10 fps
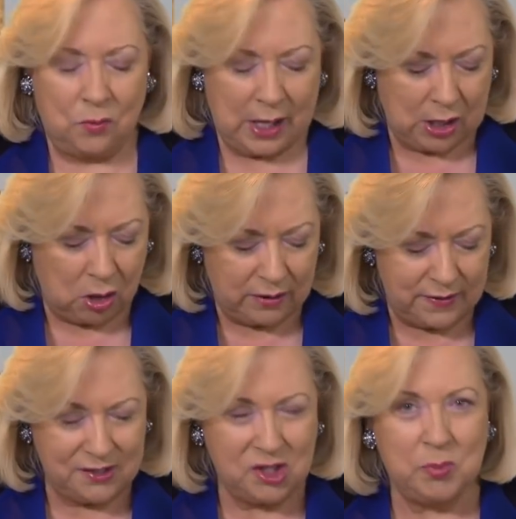And all of
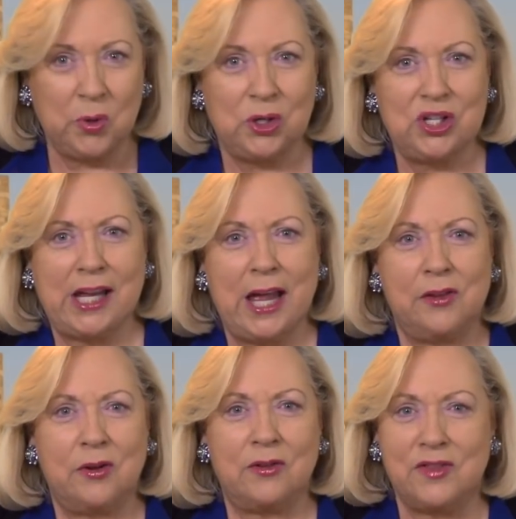this is burned
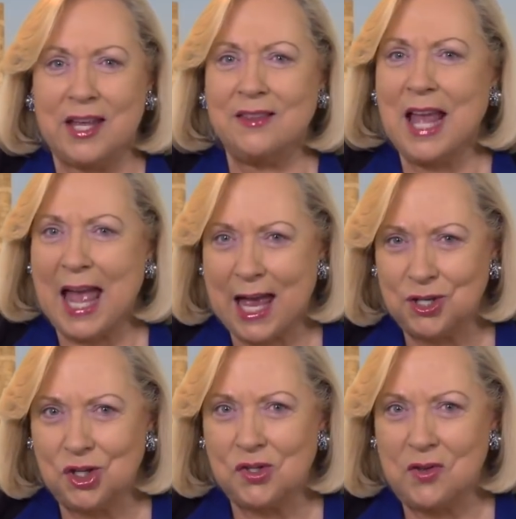together. Then the
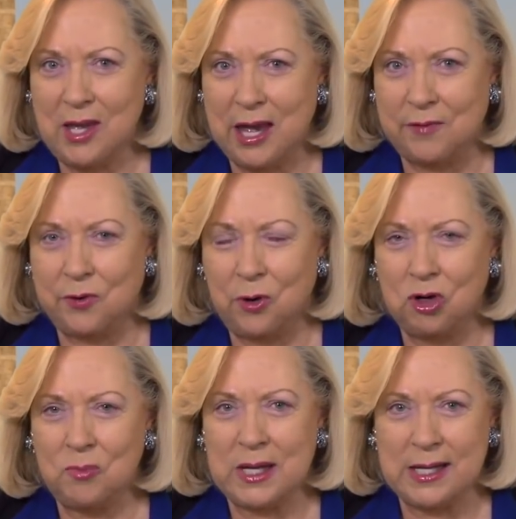ashes of the heifer are
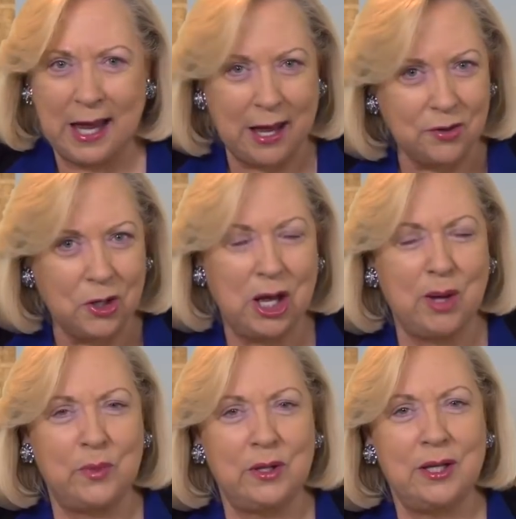to be gathered
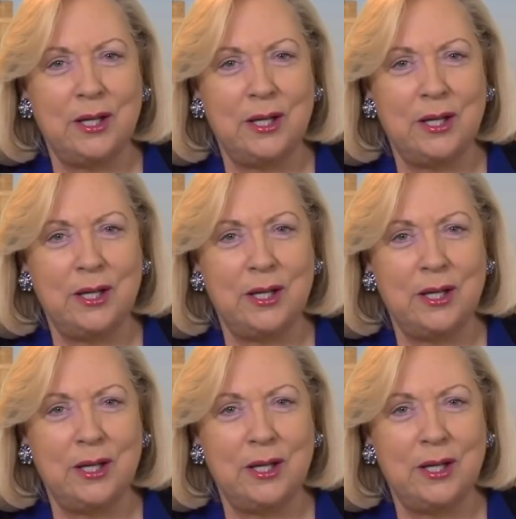up